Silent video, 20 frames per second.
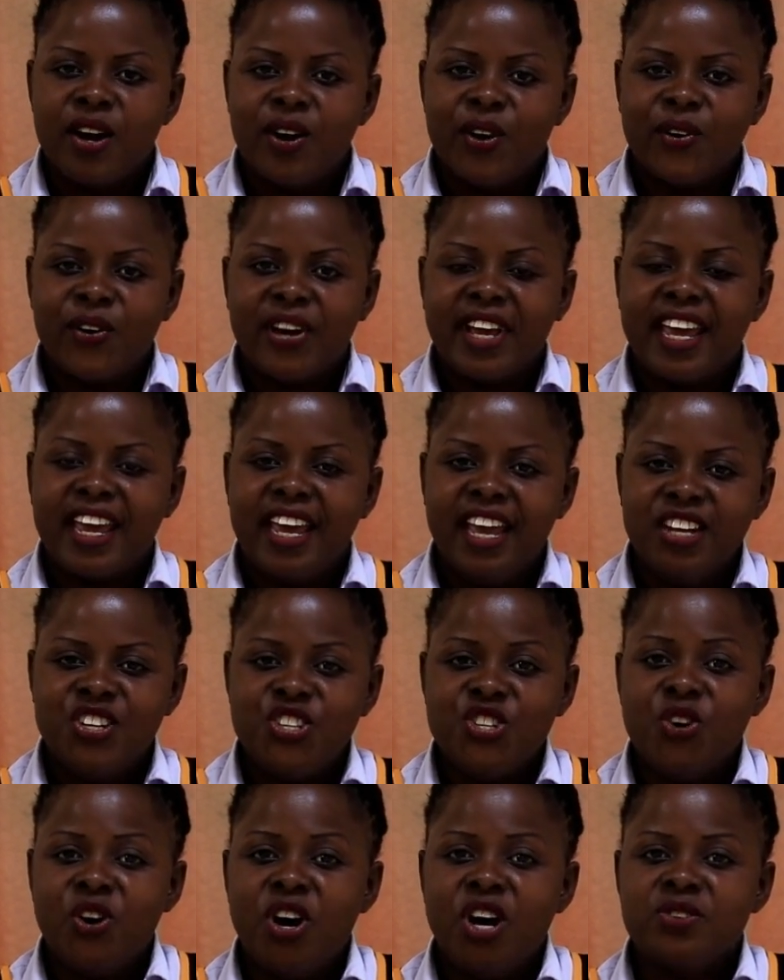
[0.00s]
Okay, do
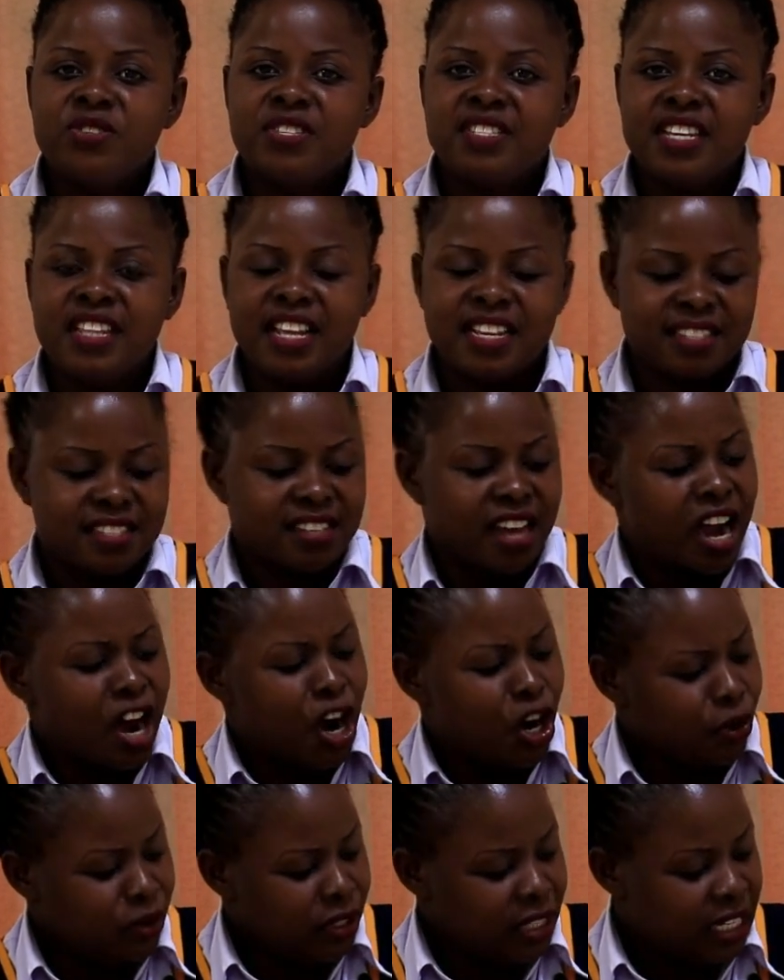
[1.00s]
you all see the
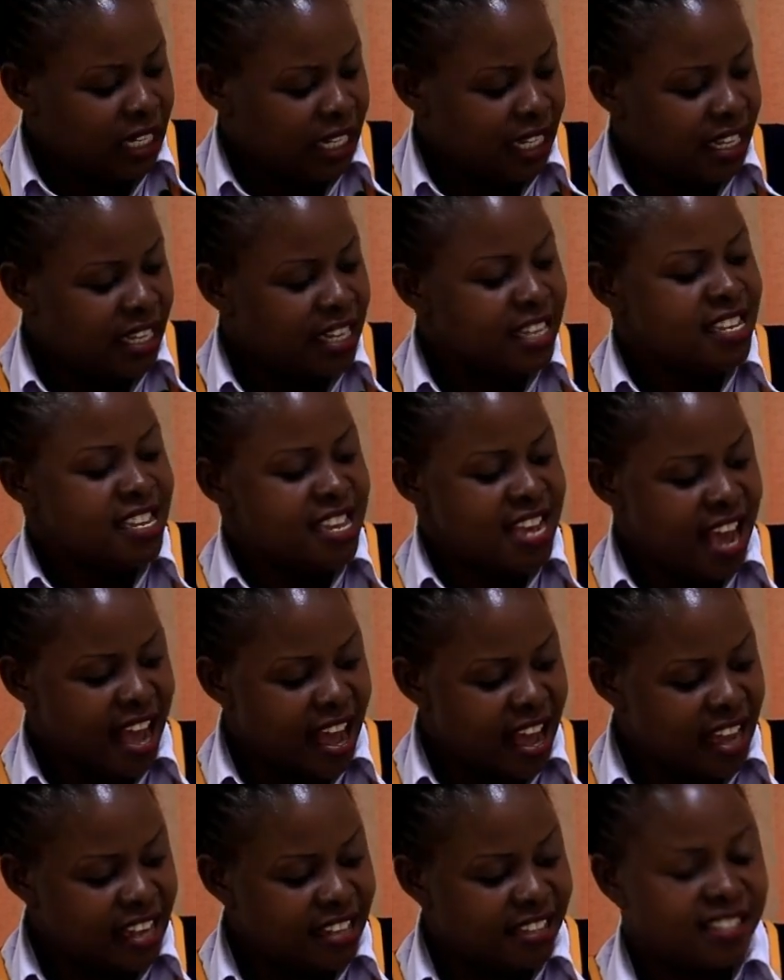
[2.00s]
sound?
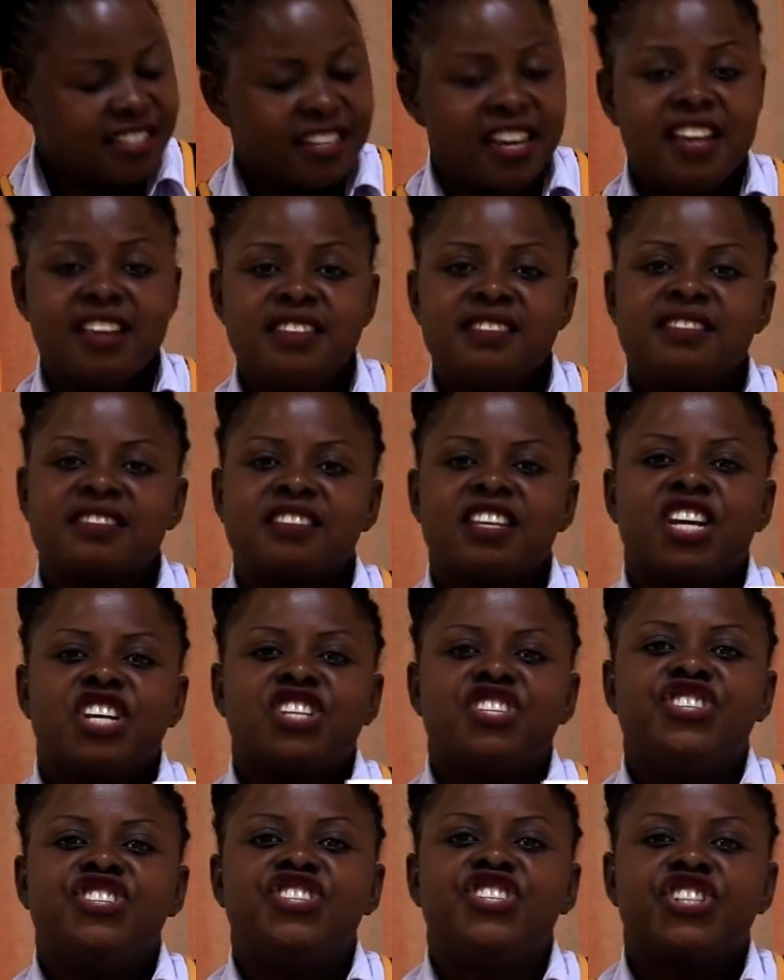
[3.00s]
Yeah, it says
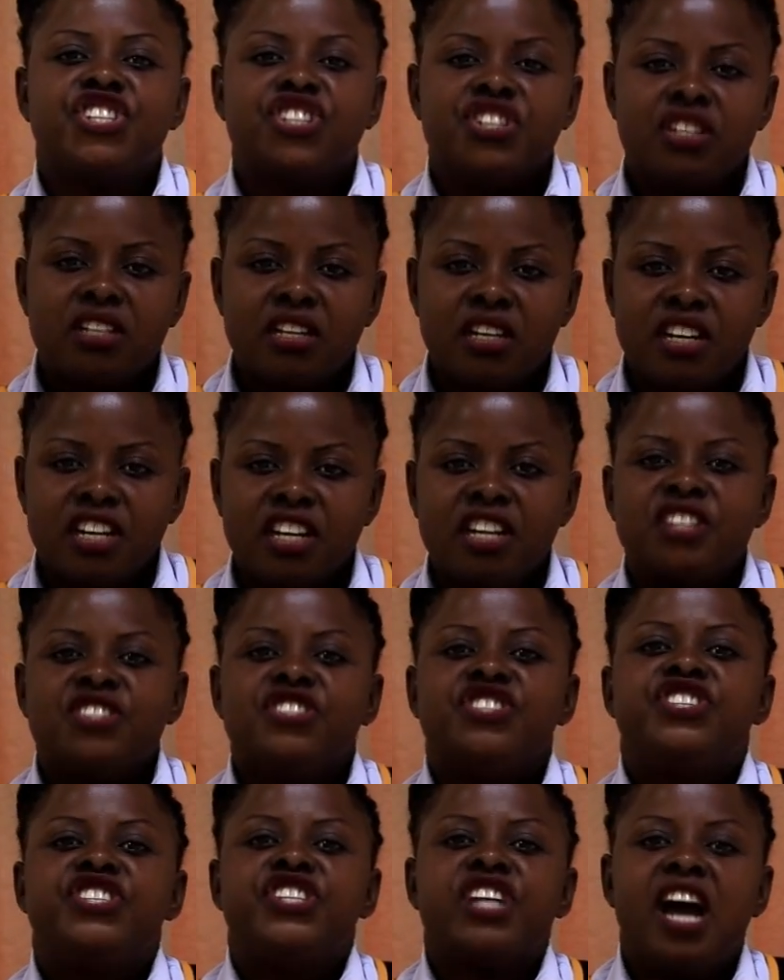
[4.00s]
j,
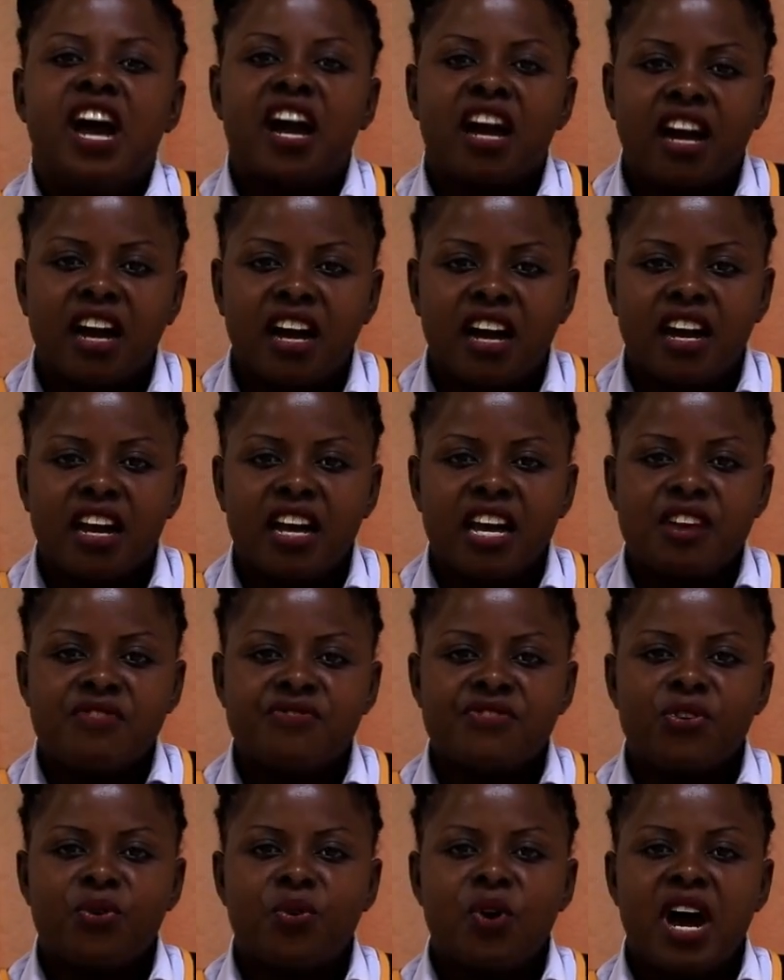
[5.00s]
jug.
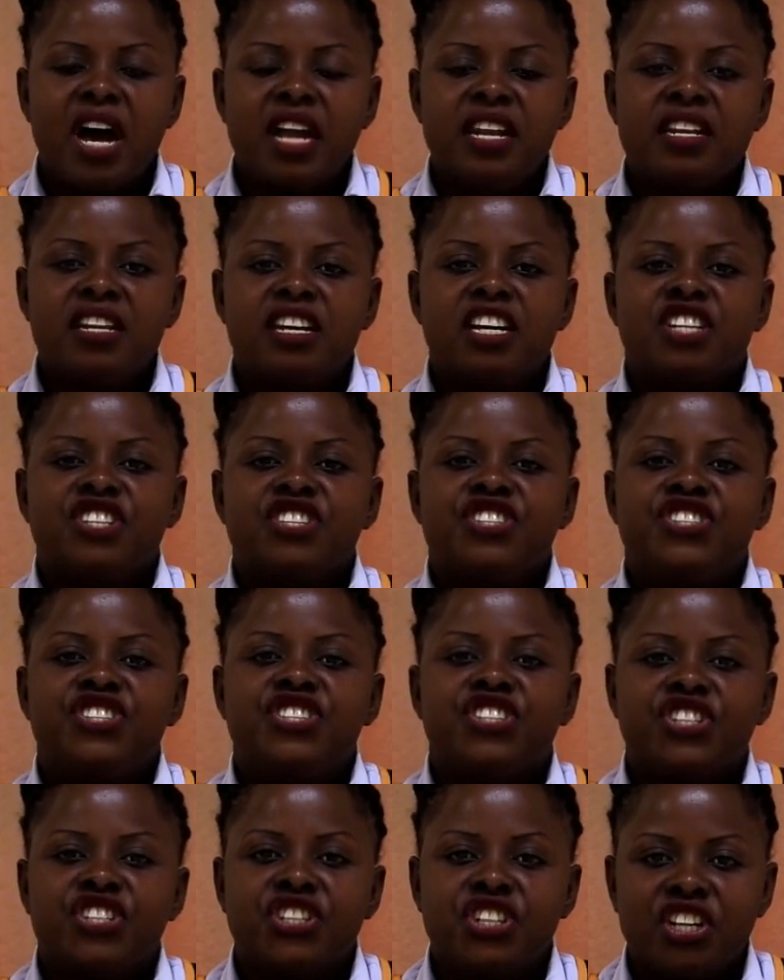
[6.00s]
Everyone,
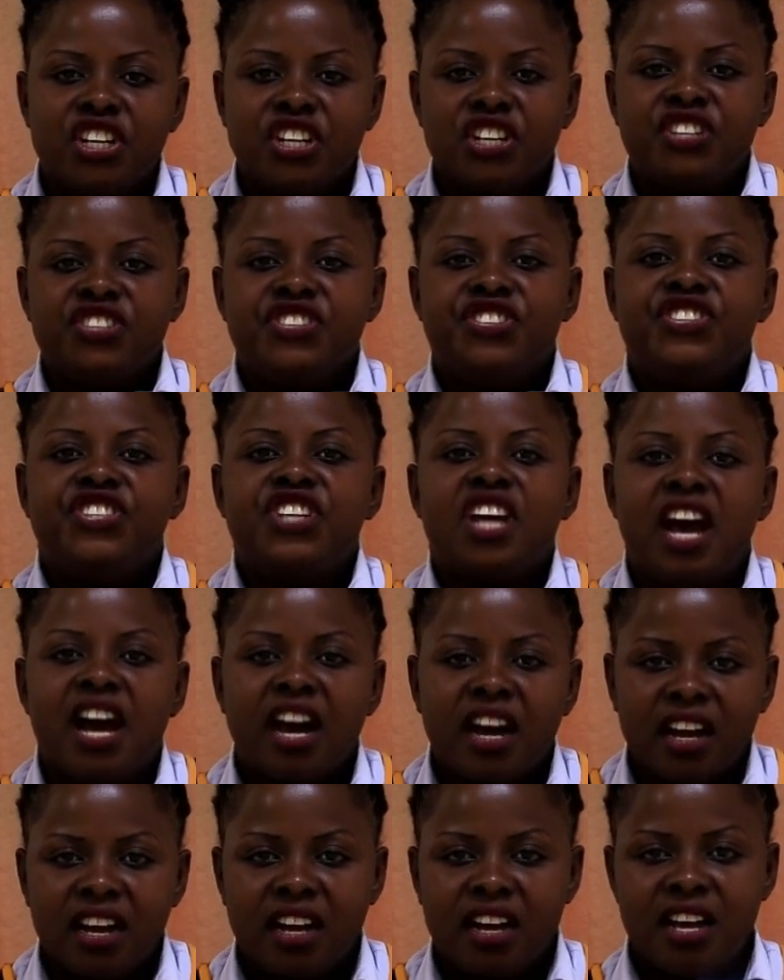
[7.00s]
j,
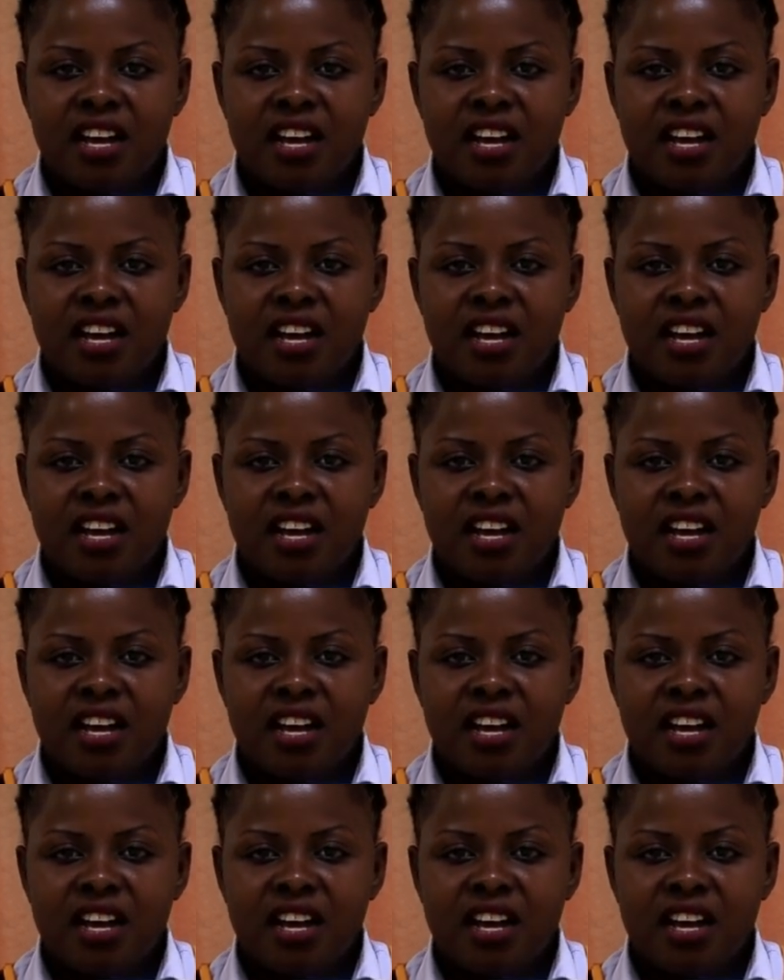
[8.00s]
jug.